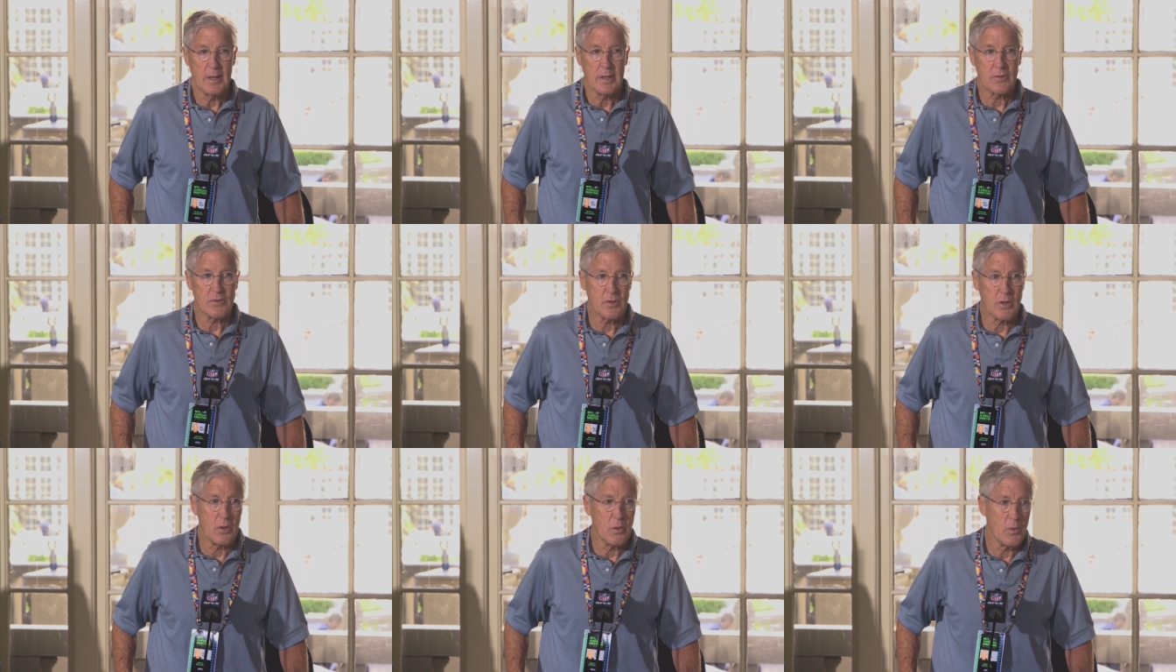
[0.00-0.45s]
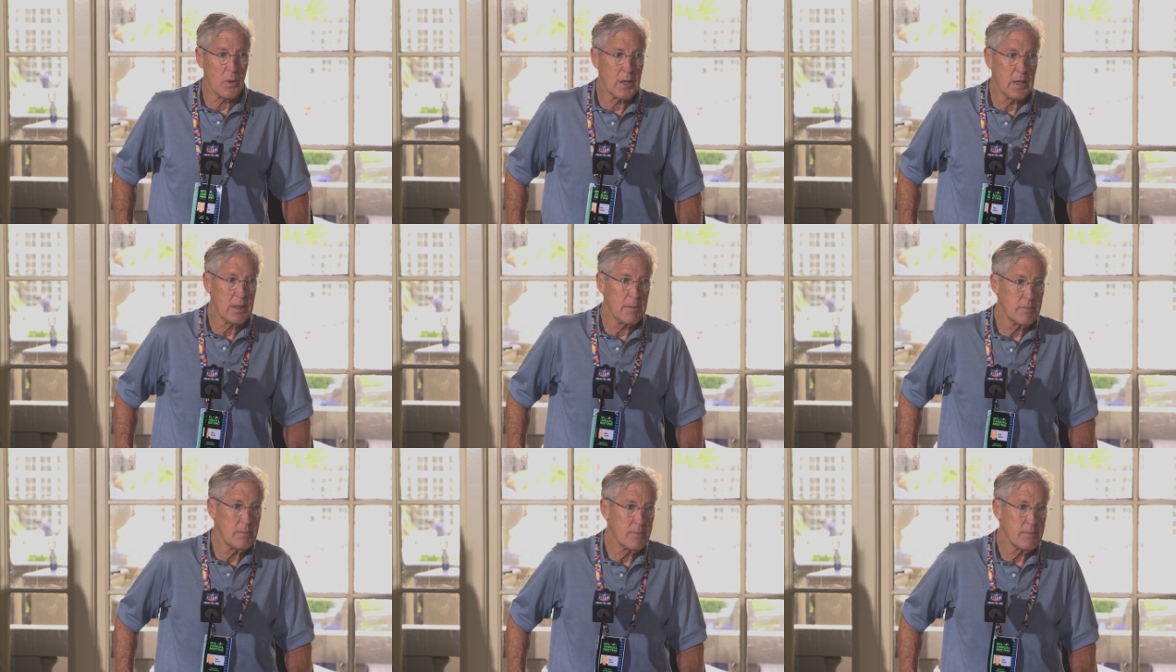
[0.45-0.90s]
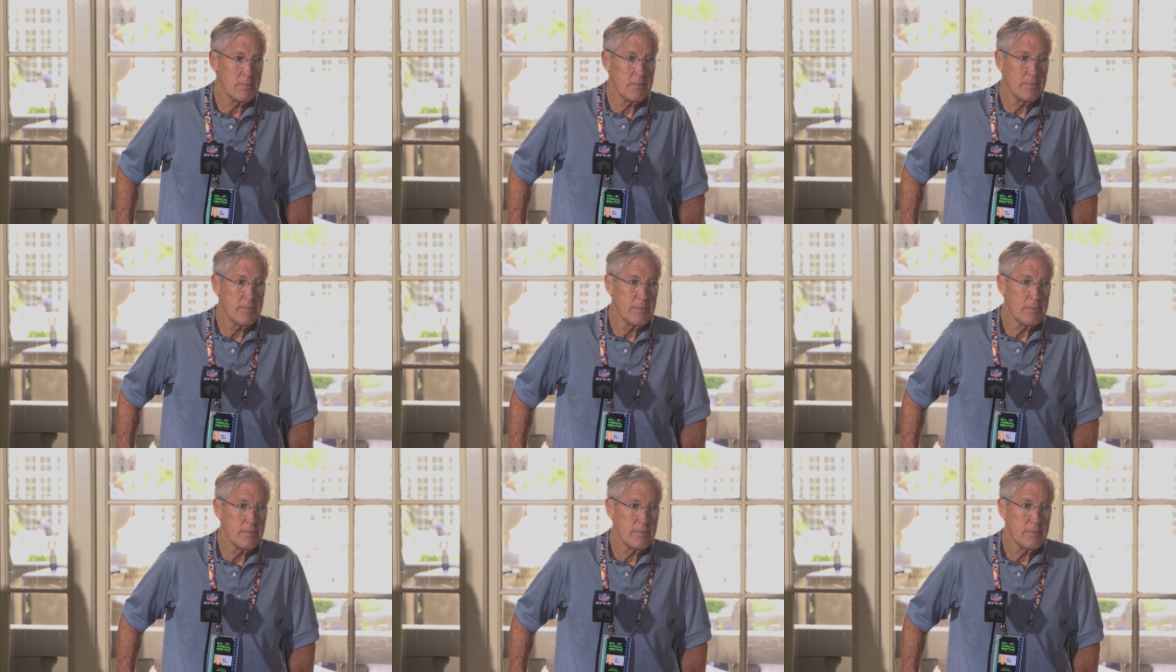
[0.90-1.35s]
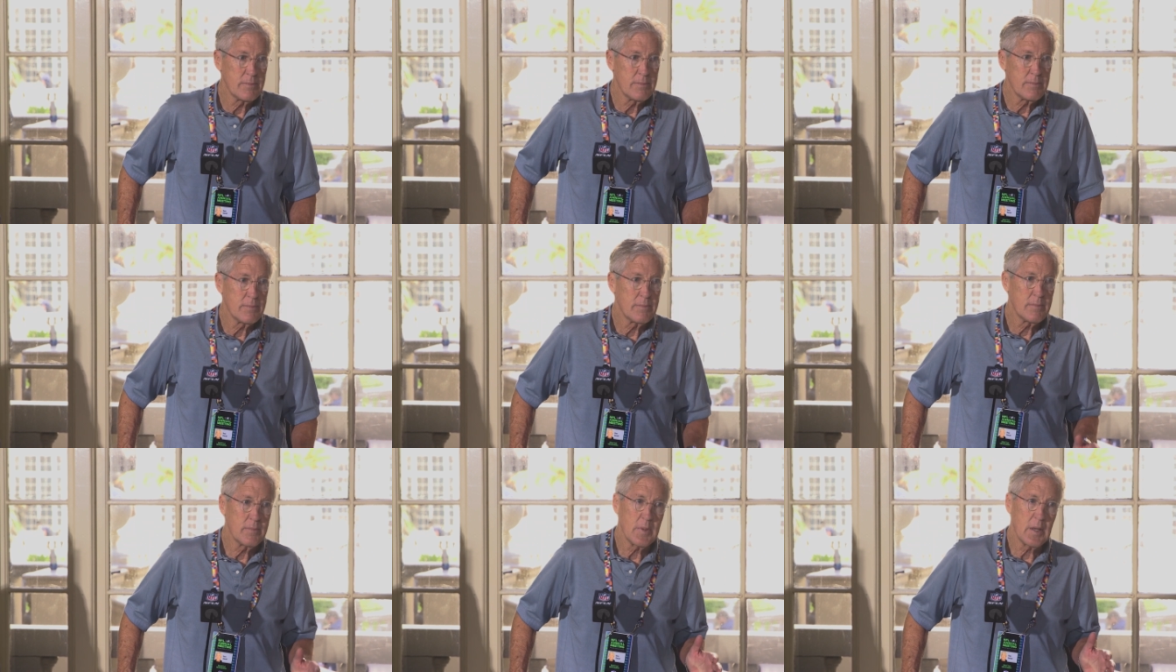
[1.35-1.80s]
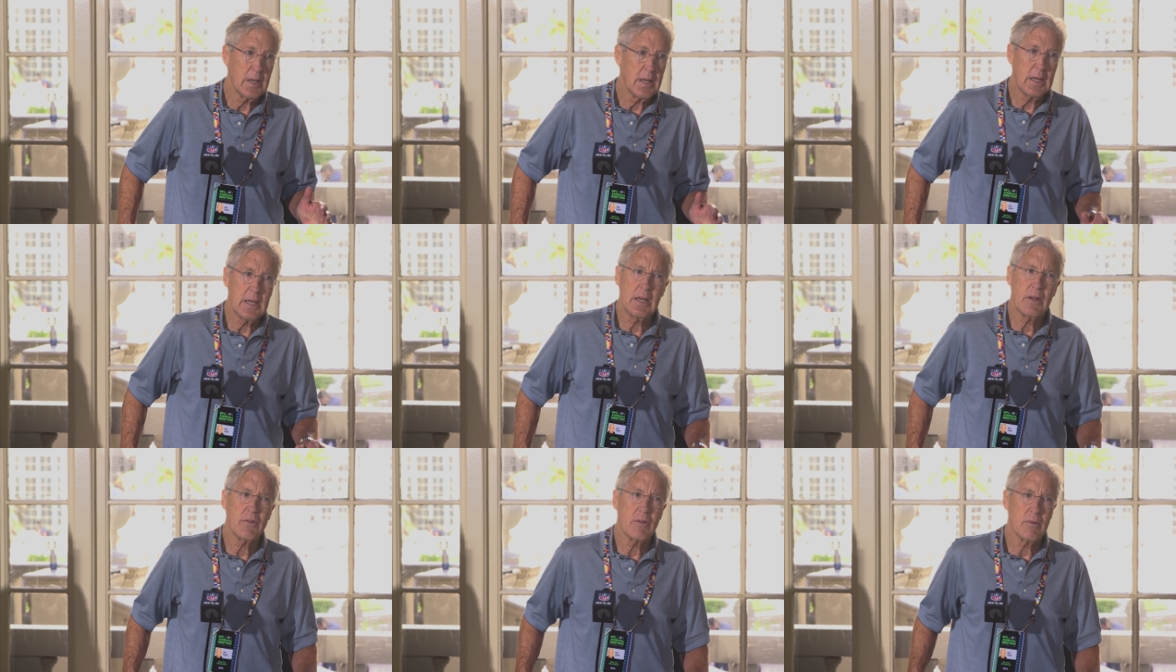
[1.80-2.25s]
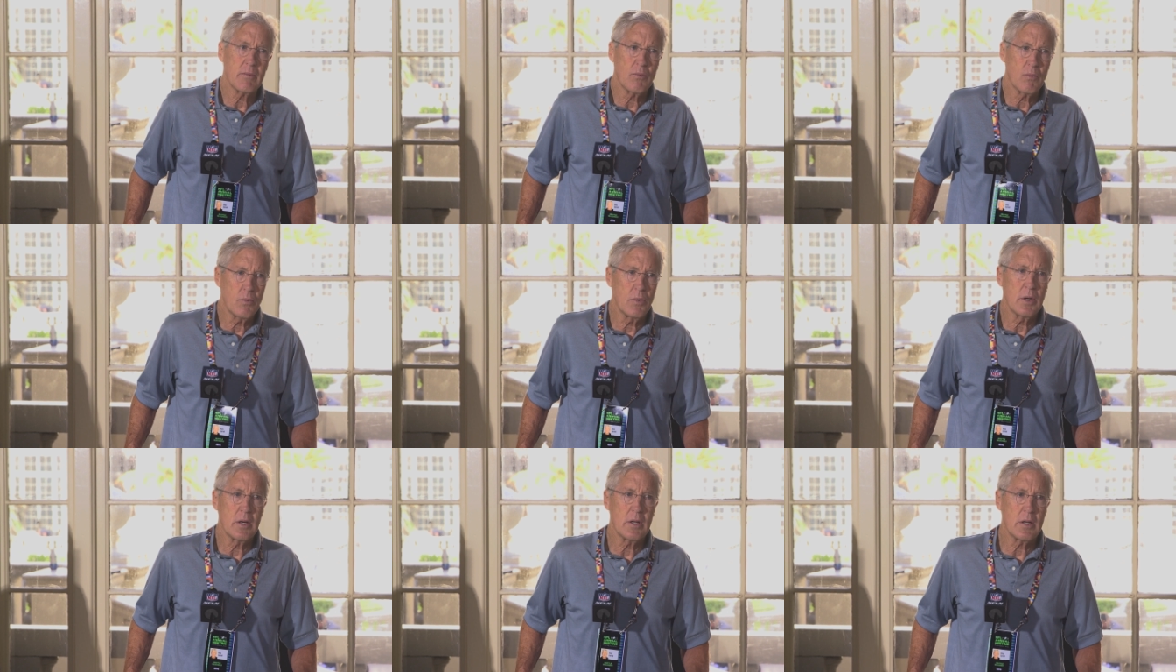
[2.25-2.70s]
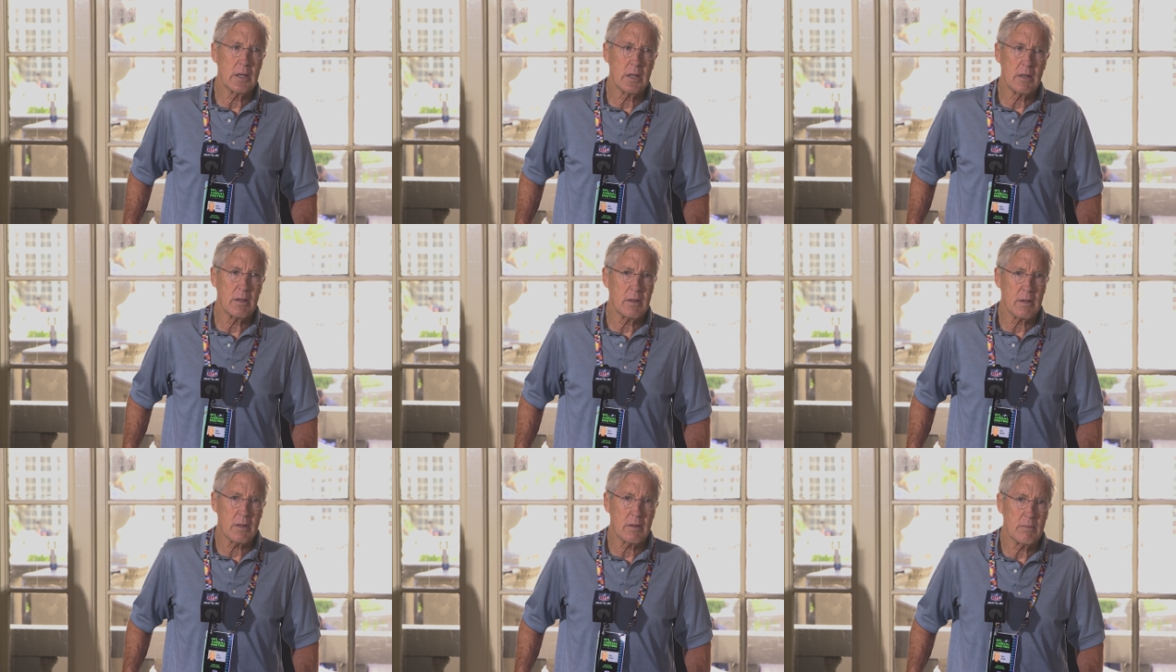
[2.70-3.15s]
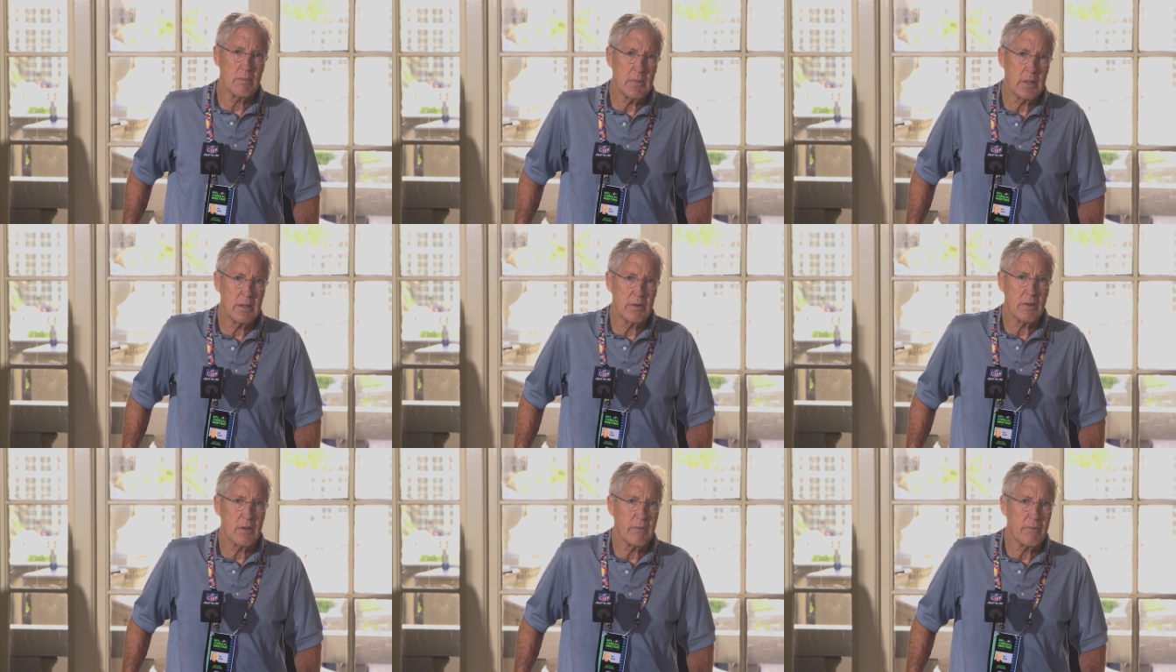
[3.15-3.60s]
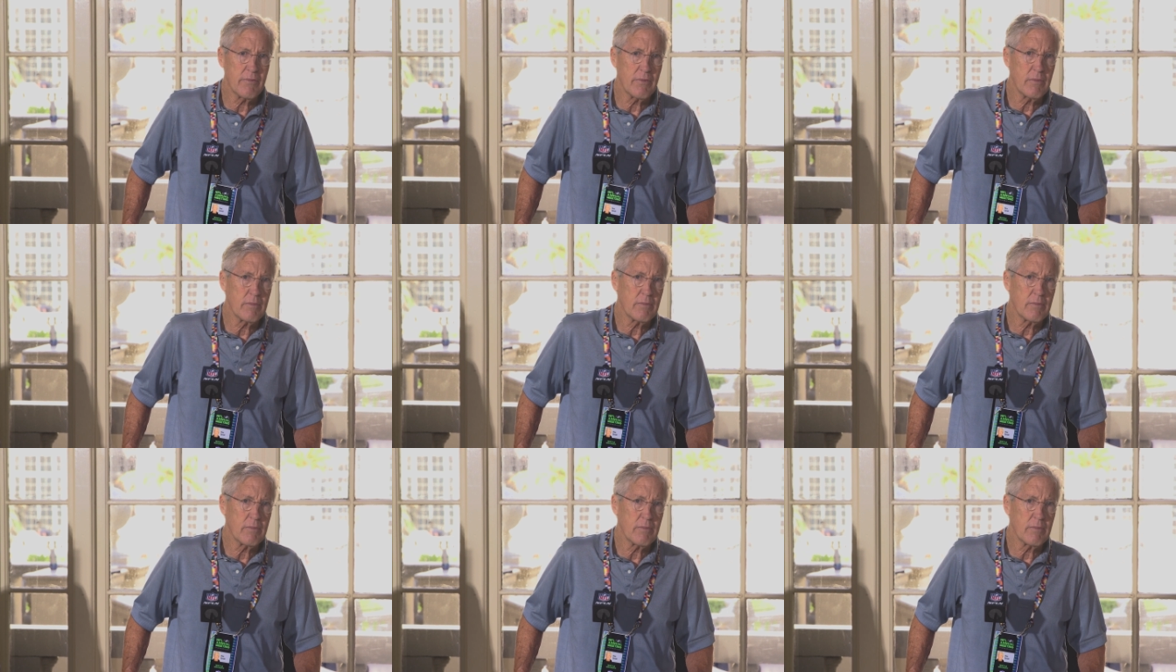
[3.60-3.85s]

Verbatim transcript: So um, he's a really, he's a